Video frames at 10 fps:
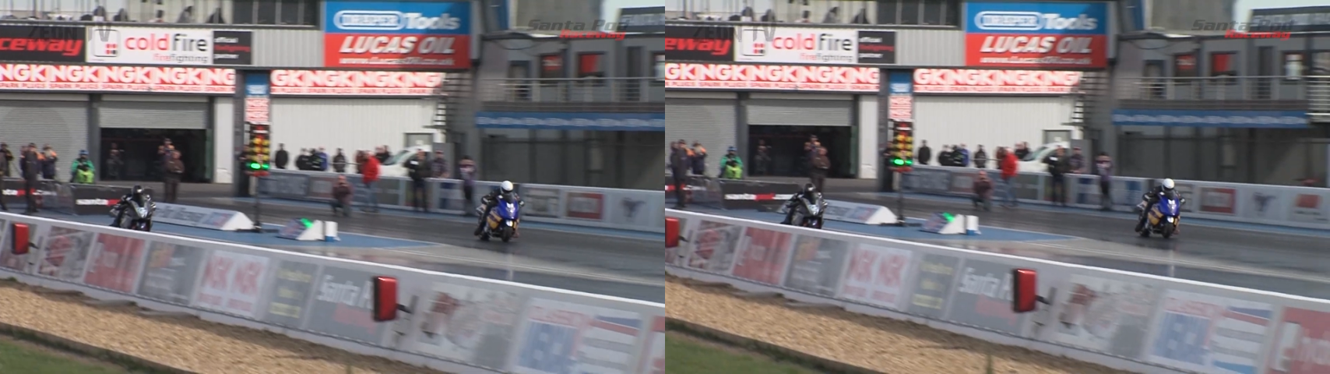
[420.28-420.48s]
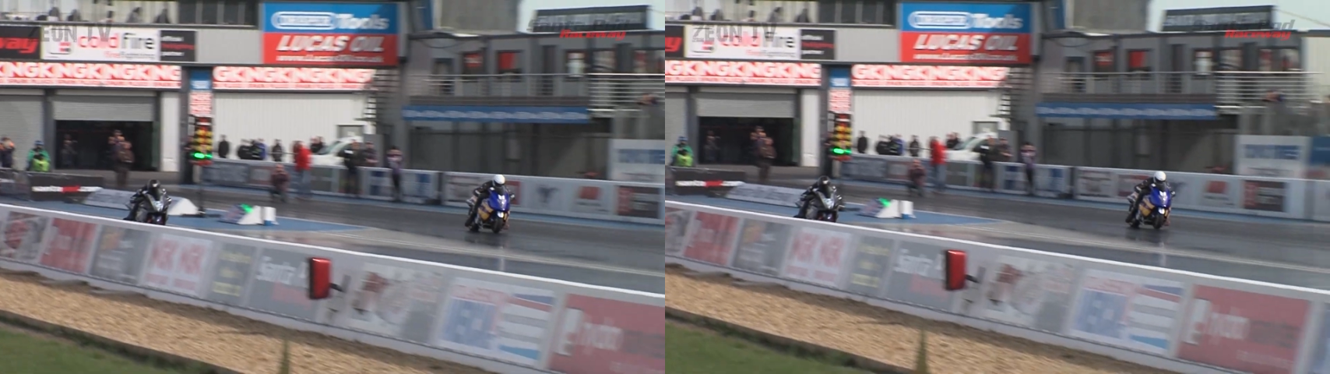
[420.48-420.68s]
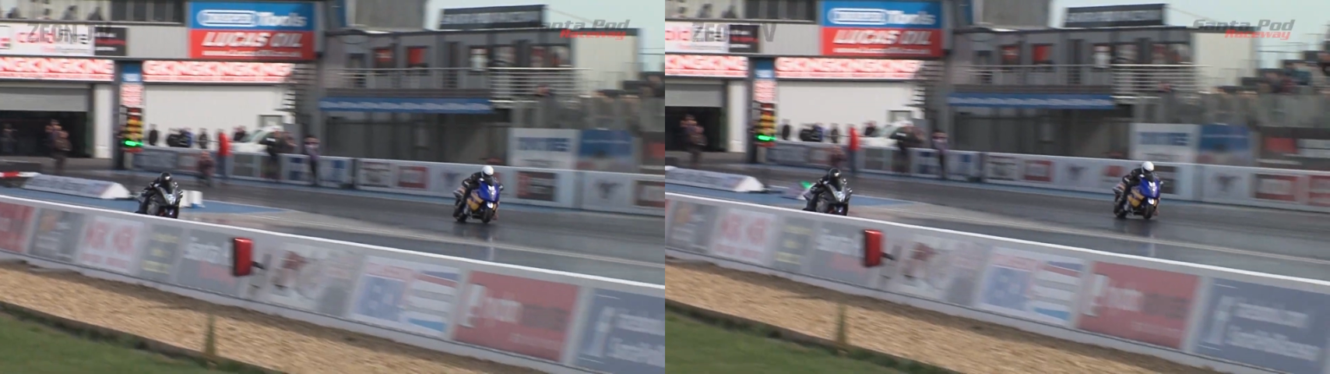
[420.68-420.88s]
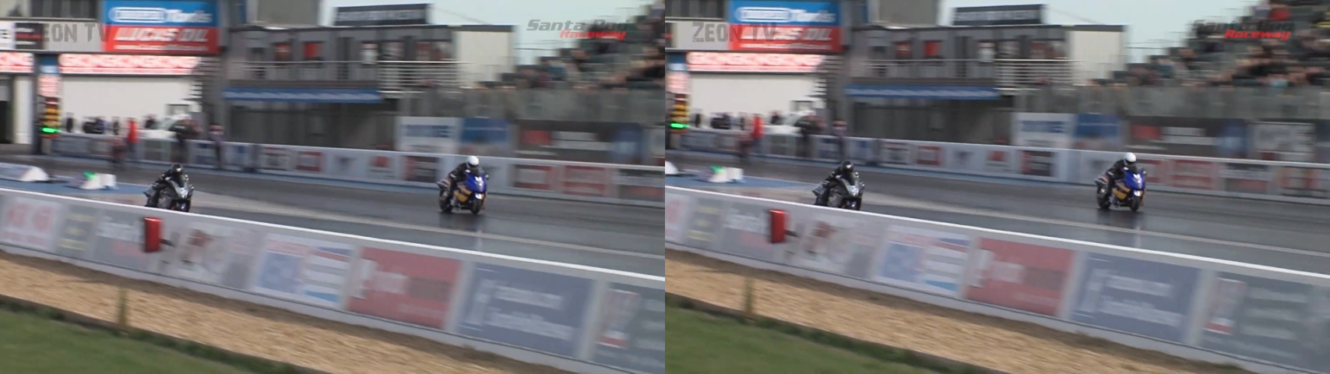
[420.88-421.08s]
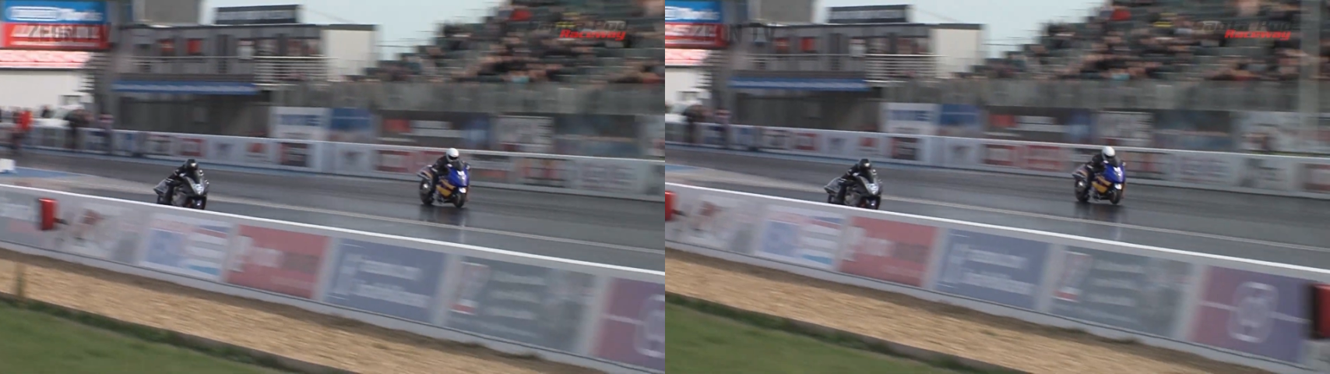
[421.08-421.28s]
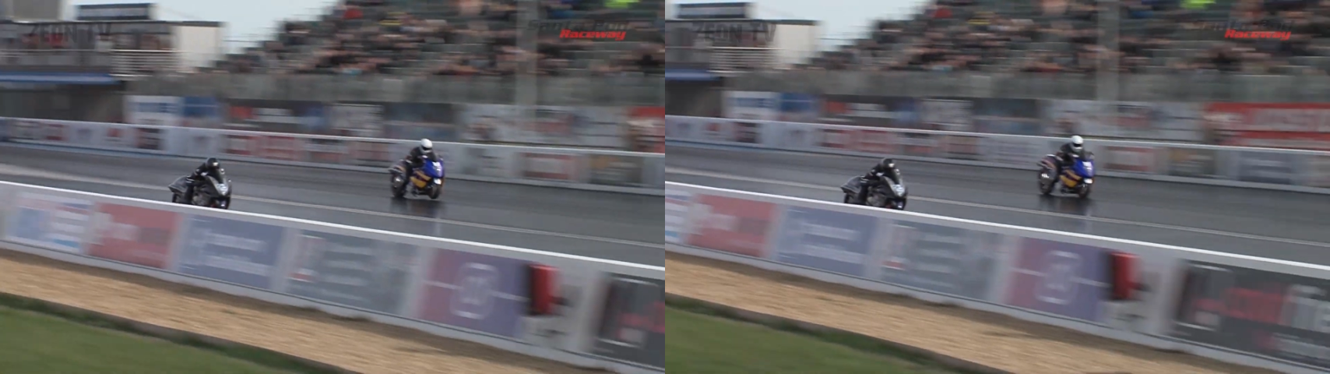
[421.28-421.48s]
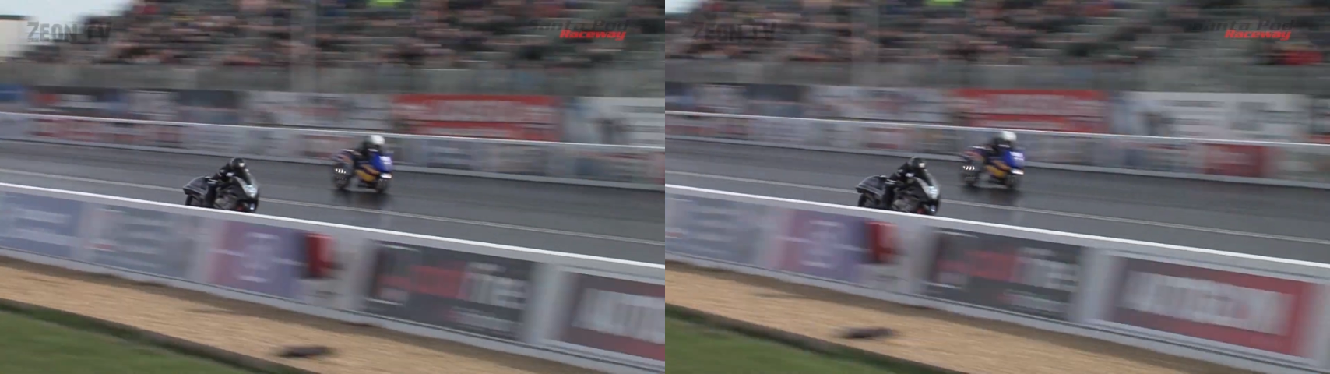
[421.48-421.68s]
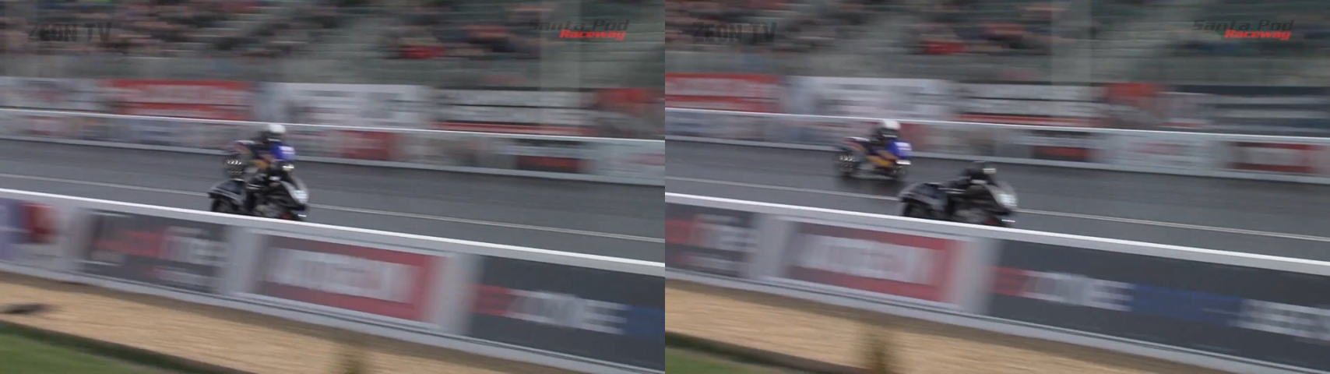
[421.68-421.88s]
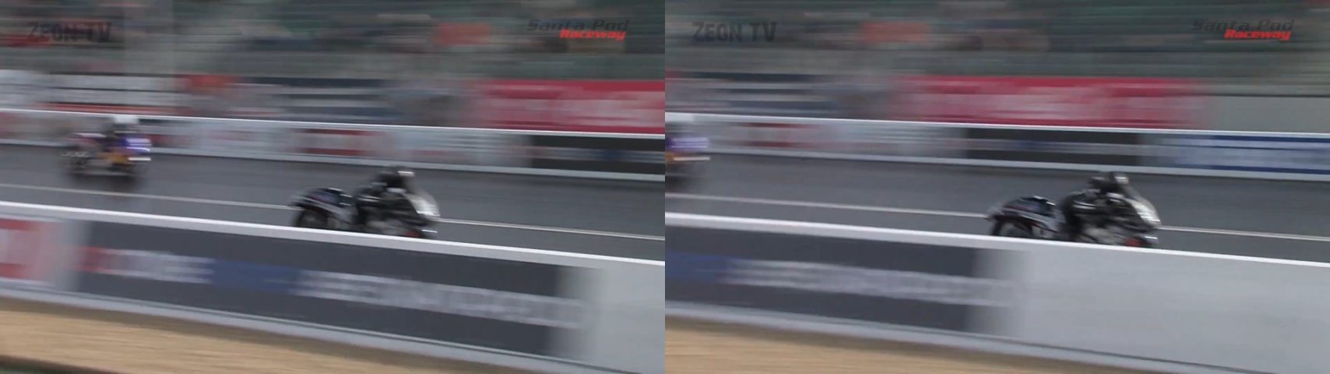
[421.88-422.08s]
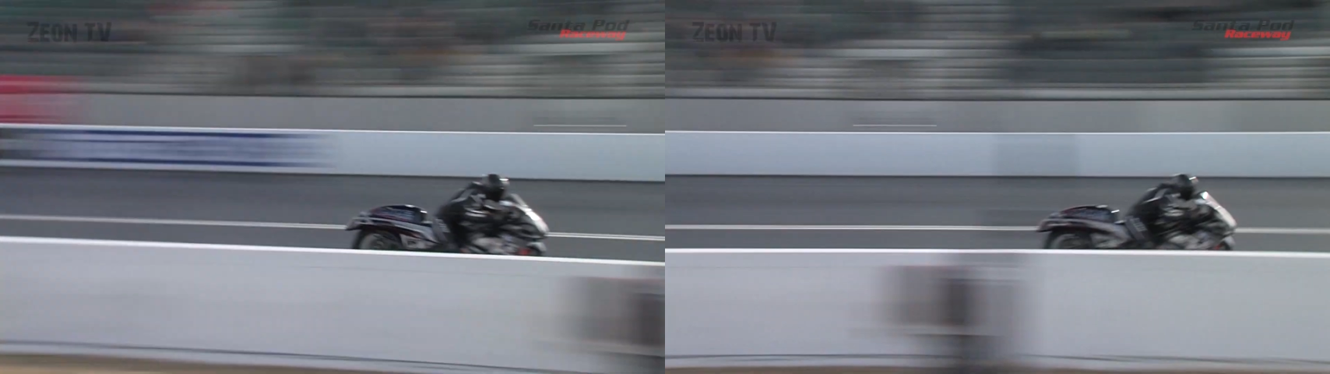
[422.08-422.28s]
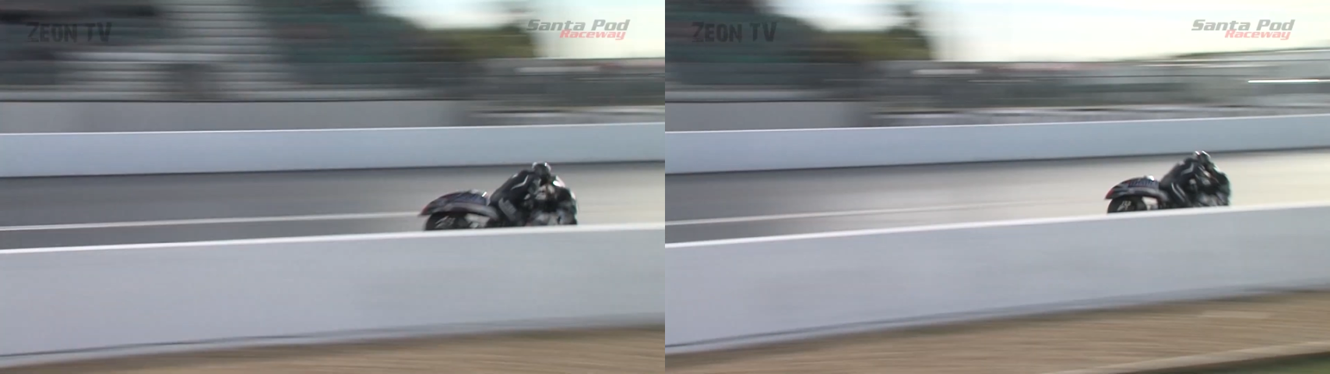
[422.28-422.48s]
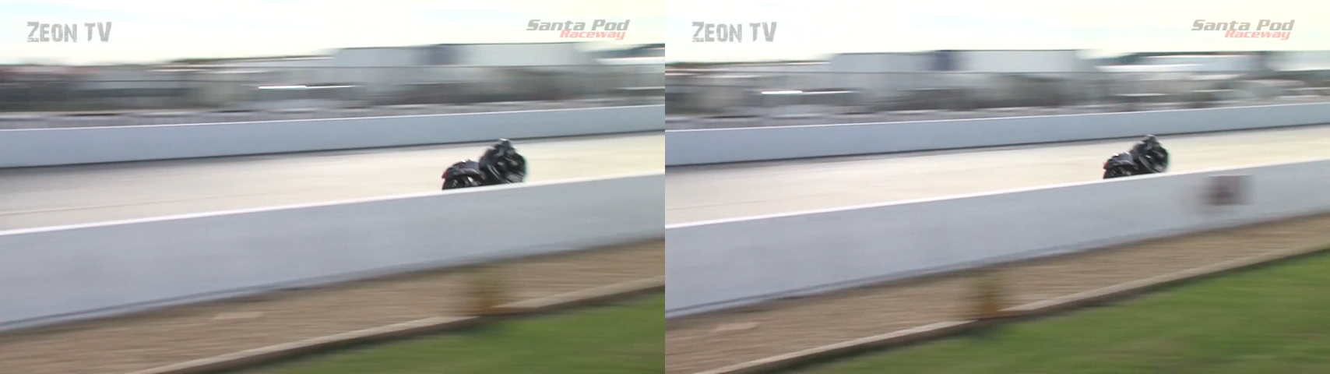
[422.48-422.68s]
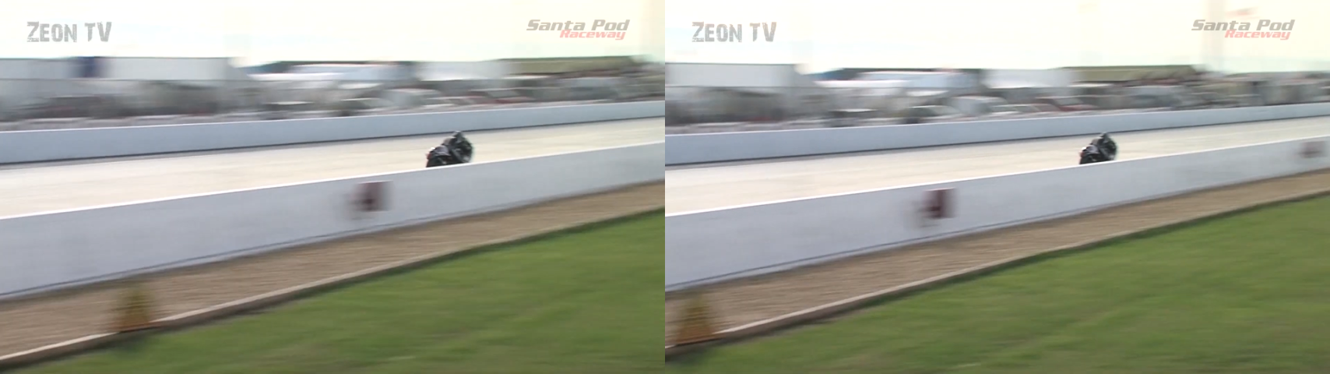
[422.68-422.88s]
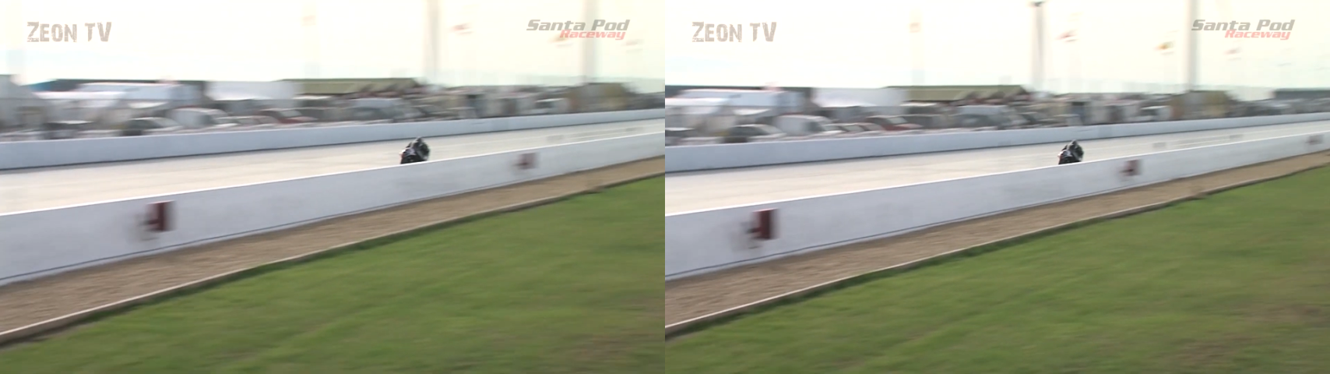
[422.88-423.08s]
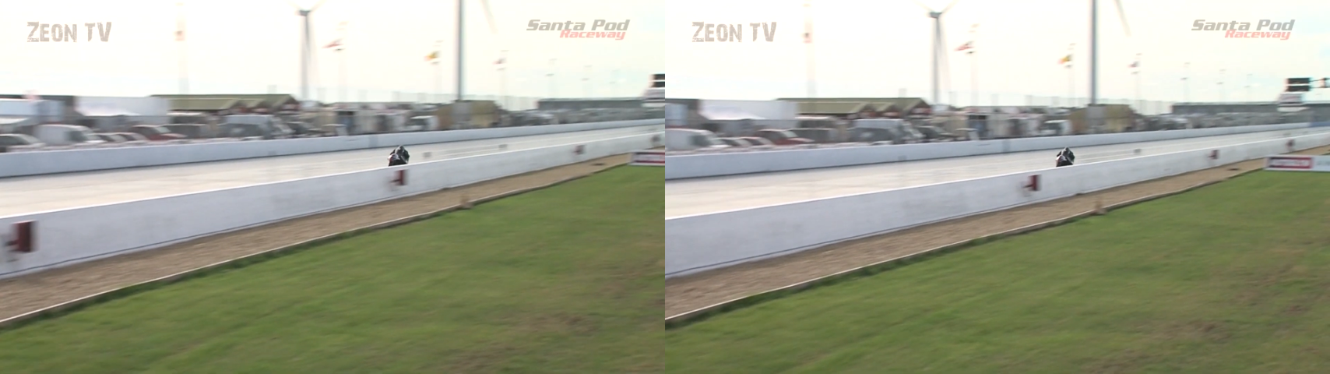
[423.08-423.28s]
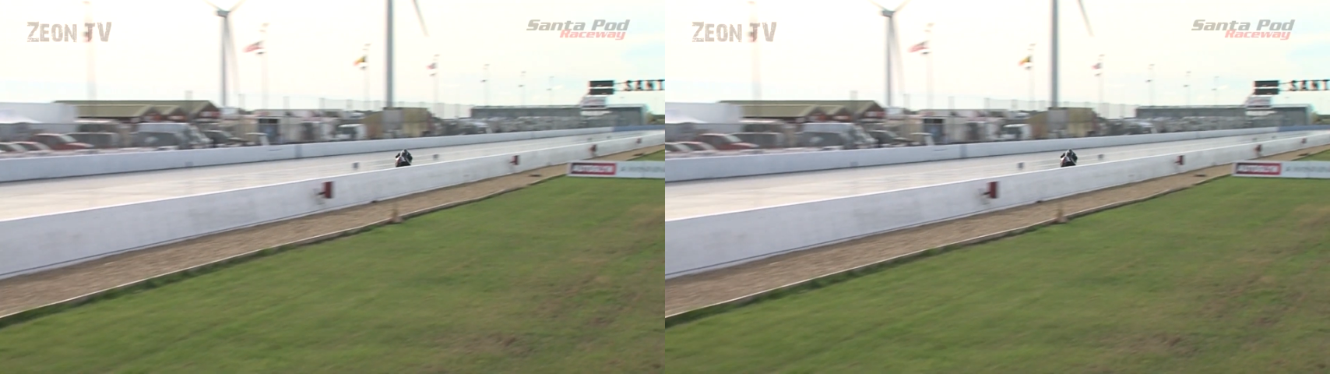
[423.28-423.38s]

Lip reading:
No face is visible, so there are no lips to read.